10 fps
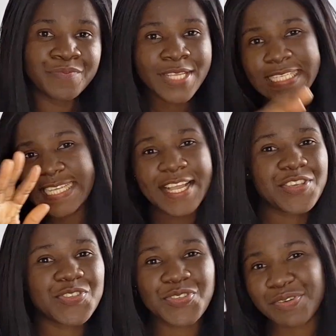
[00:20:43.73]
Thank you
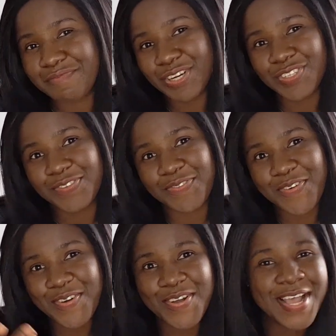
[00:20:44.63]
so much
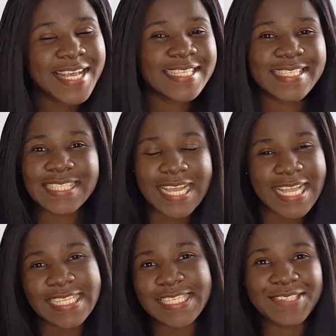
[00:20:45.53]
for staying
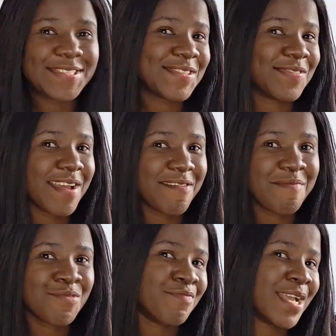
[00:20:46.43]
till this very
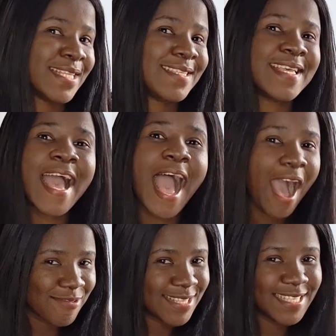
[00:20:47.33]
moment. I'll
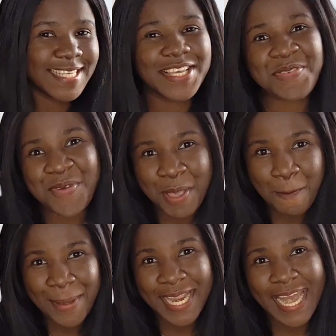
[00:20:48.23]
see you in my
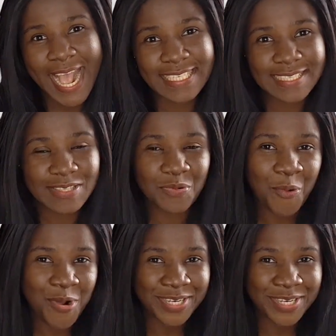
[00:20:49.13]
next one.